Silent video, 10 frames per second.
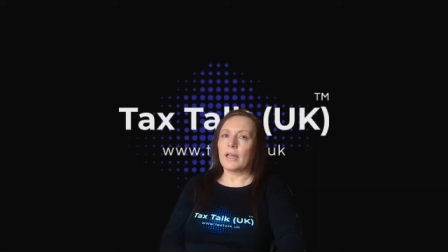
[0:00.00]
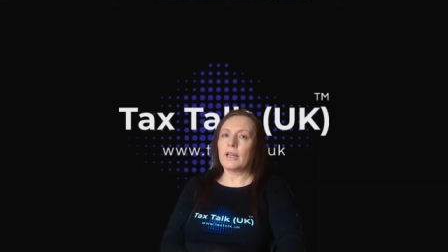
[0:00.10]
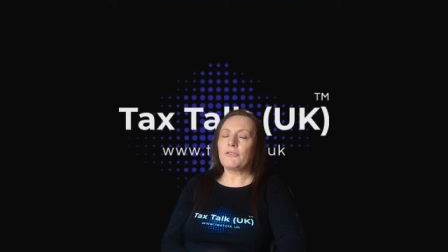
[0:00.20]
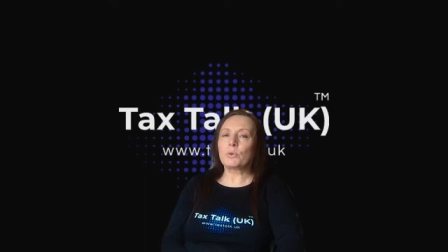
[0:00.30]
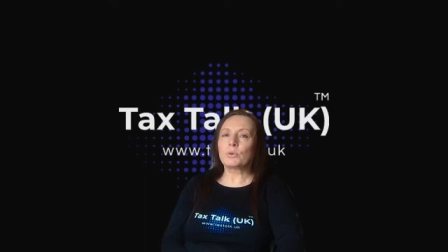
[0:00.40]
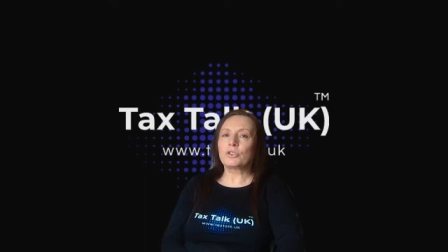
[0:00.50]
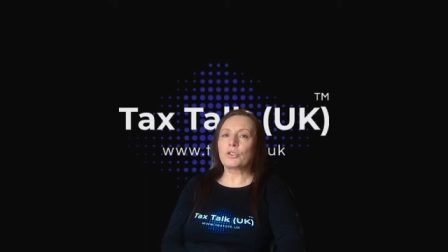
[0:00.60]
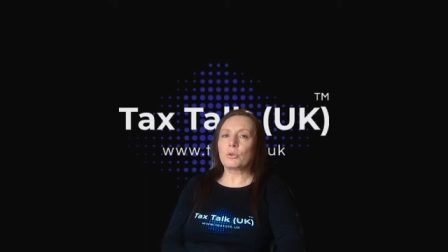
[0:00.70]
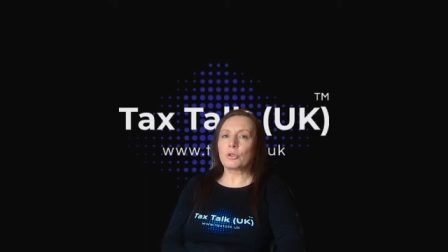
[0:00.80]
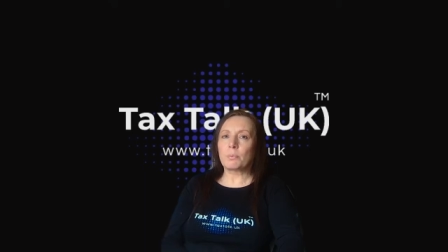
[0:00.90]
If your
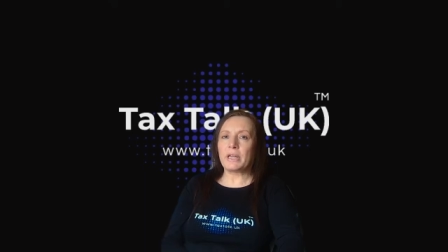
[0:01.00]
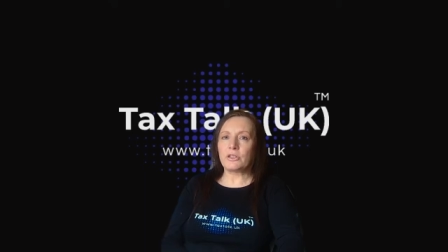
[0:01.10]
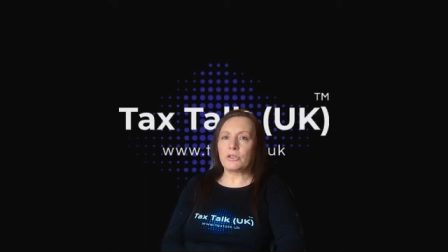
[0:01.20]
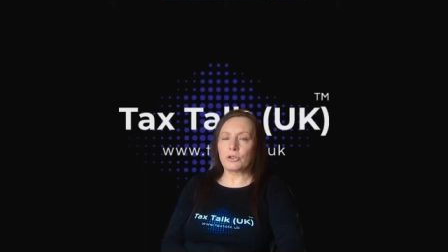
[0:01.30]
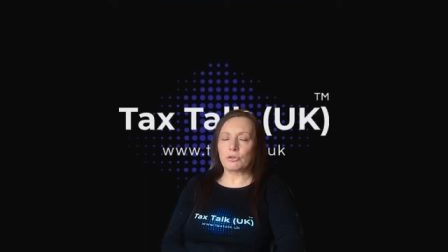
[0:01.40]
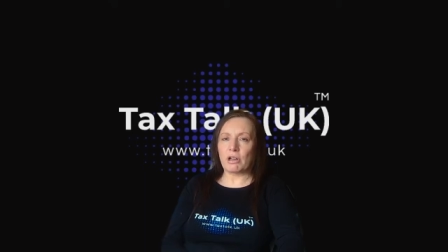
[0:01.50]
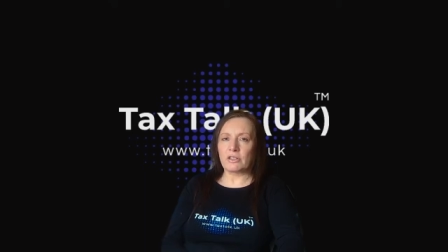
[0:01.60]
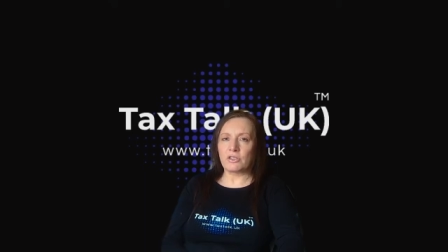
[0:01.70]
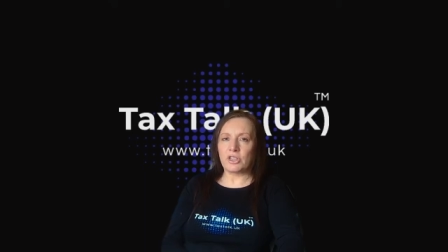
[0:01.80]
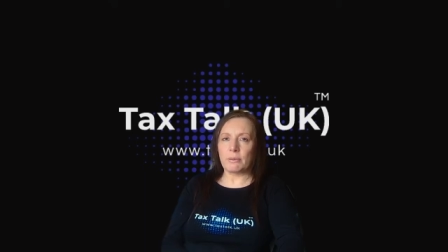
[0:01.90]
social media
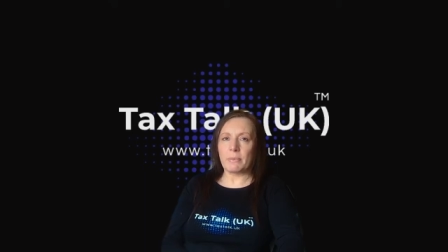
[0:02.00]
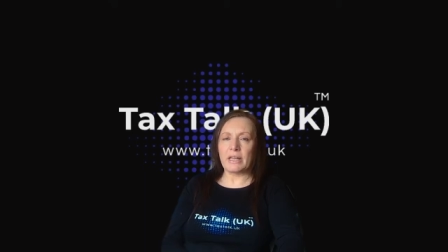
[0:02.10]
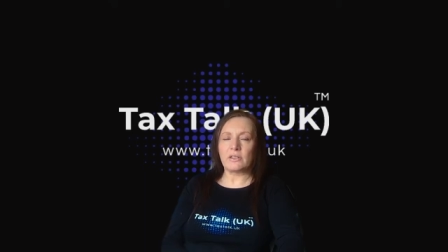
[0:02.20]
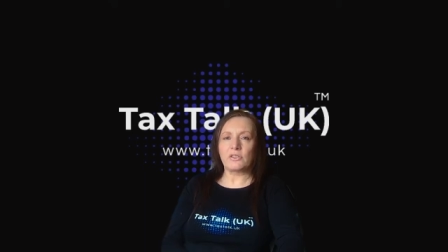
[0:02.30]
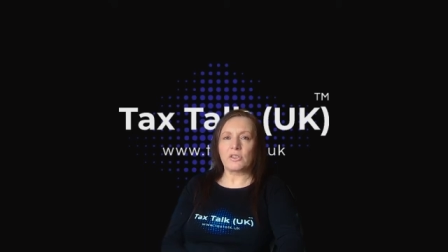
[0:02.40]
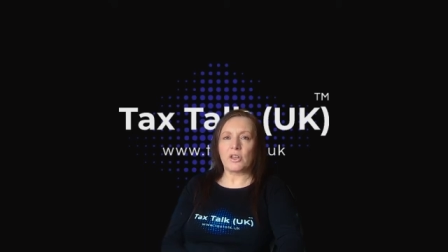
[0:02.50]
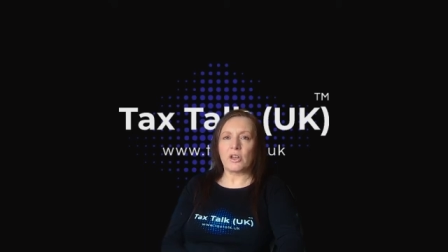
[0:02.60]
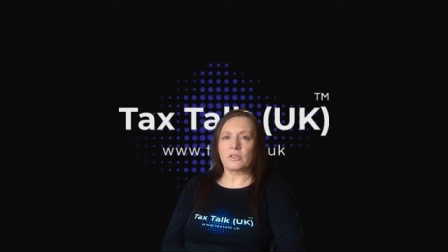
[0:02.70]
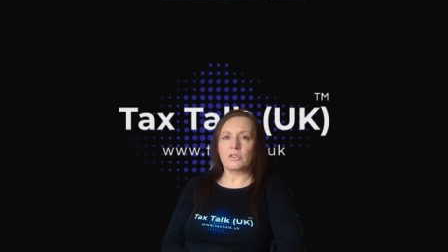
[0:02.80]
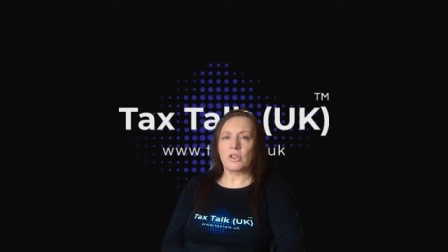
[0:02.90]
strategy means
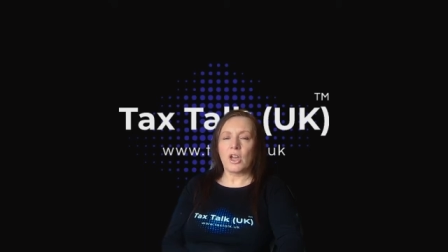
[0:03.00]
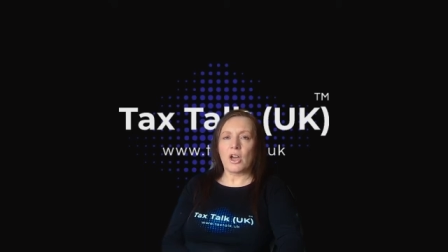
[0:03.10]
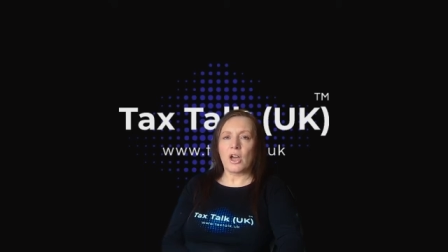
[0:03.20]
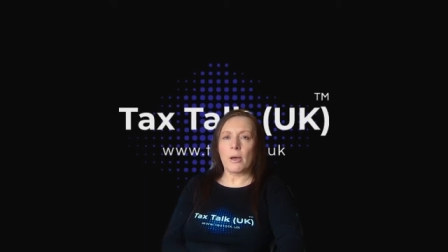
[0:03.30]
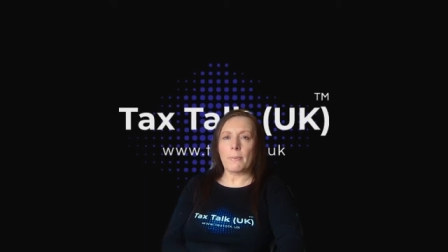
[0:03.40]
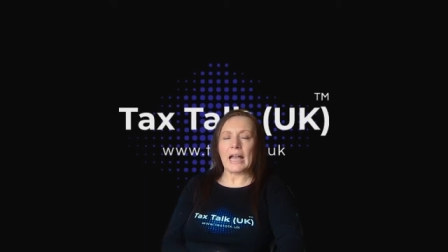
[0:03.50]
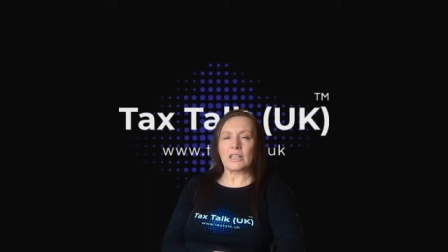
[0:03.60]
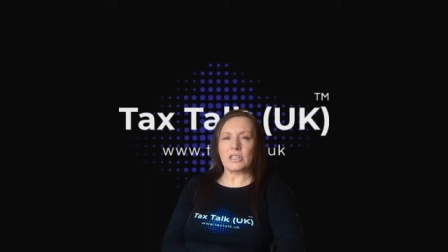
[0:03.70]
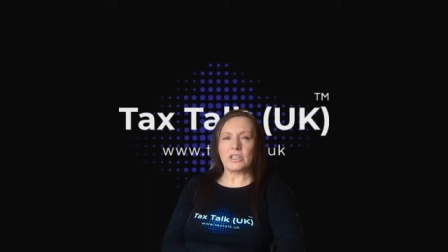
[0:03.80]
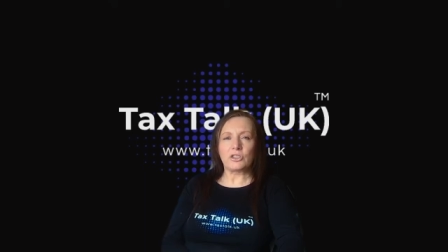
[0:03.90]
that um,
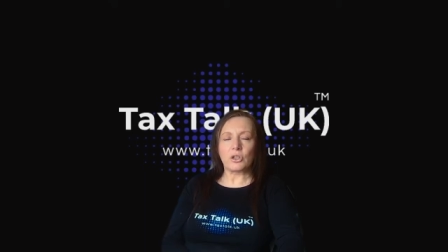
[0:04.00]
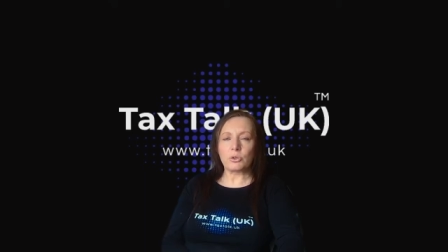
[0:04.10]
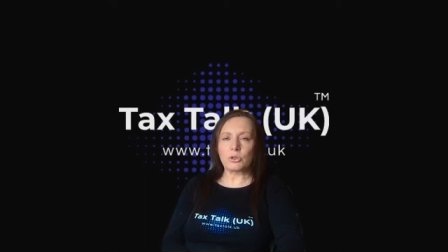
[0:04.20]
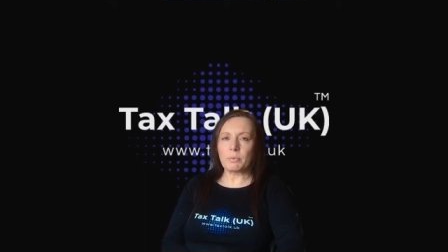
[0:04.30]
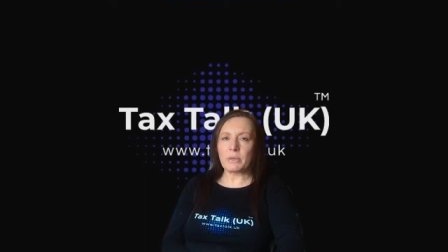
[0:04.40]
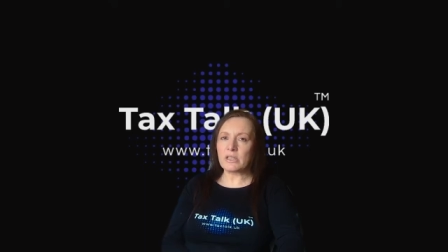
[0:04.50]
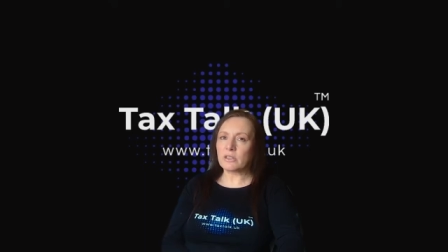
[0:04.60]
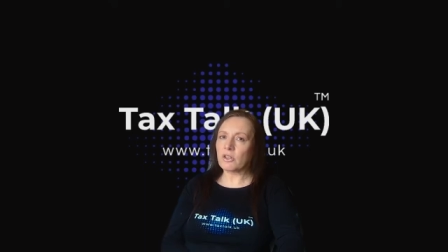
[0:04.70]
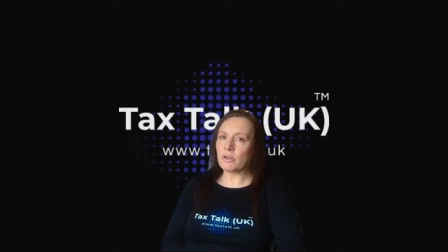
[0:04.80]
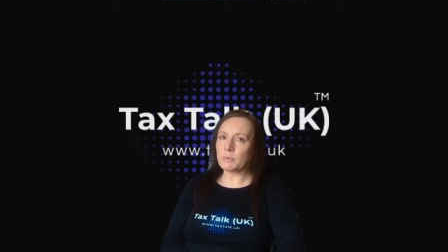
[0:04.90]
actually social media
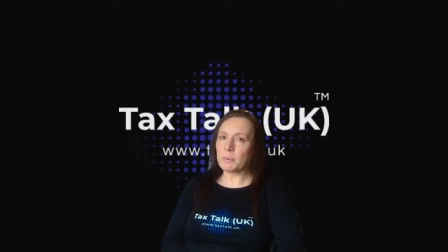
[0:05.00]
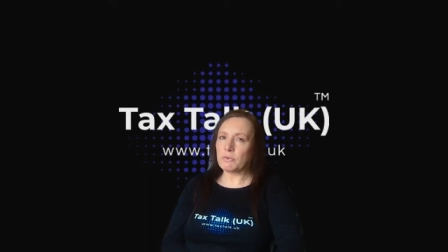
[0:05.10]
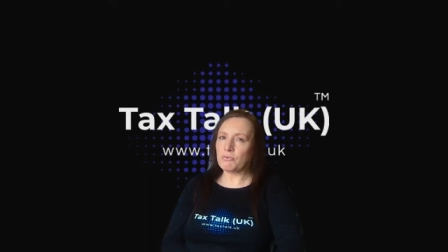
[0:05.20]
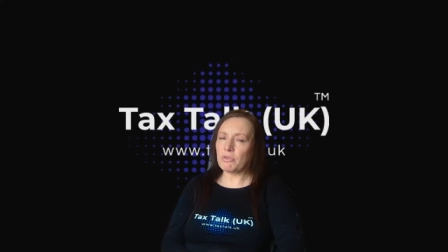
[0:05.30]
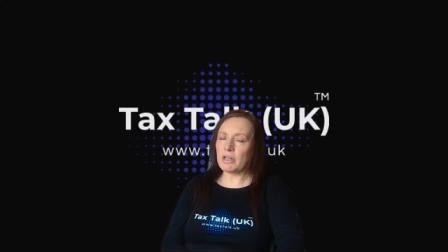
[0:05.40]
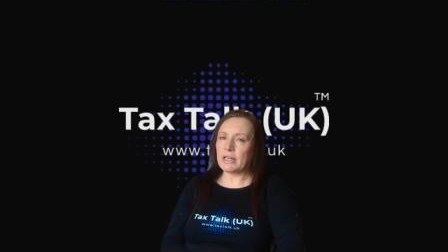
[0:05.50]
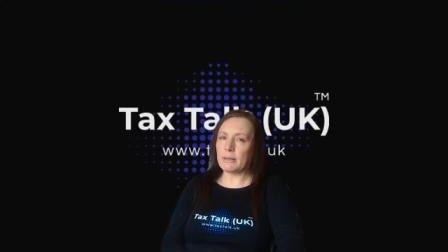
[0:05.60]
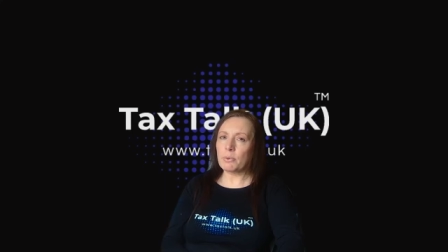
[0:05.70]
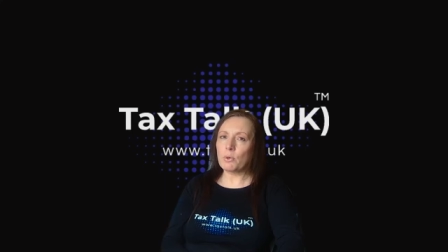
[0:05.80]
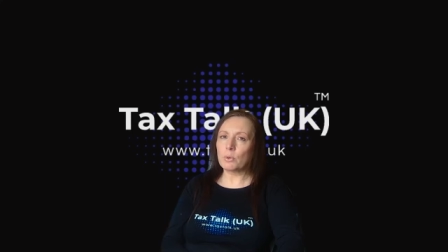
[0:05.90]
is going to be
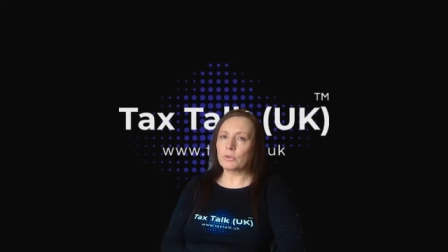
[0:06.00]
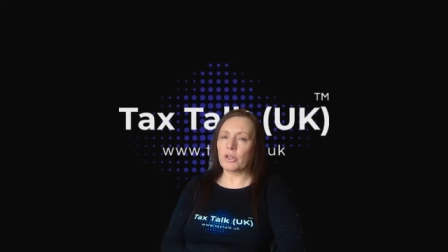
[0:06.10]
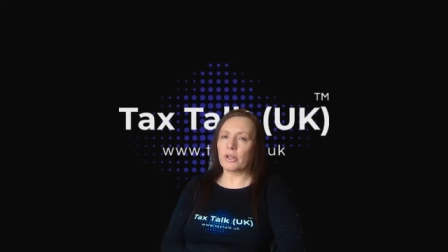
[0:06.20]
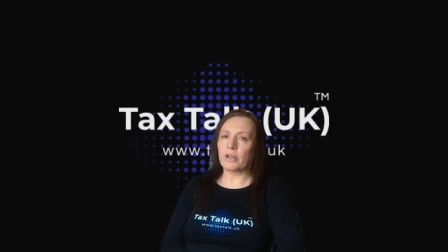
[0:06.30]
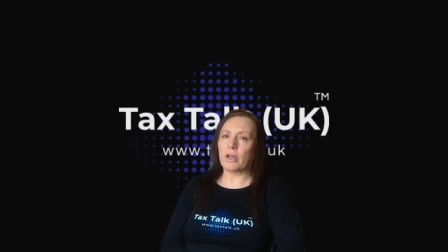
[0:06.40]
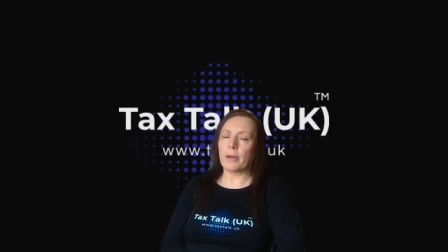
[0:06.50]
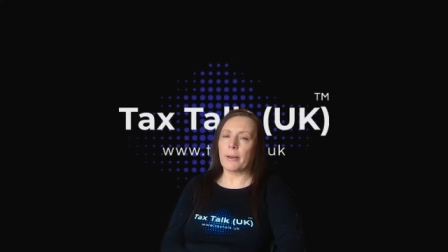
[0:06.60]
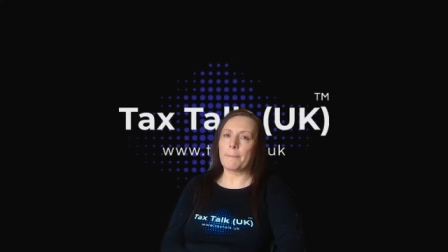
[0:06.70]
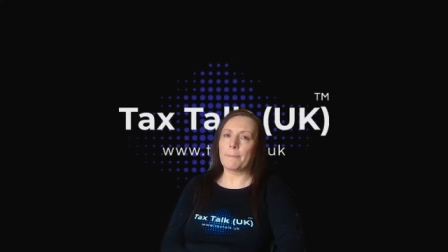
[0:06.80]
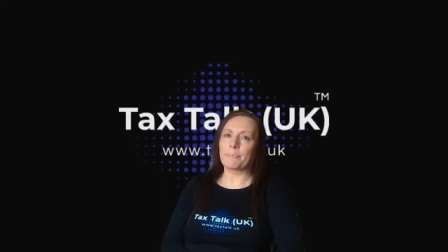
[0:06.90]
really important
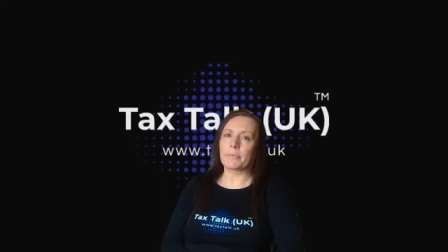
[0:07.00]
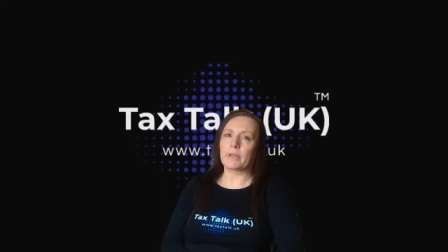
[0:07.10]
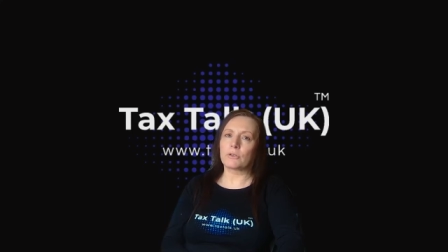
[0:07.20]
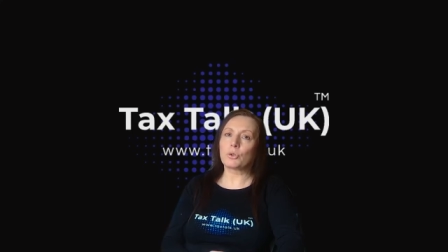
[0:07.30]
um,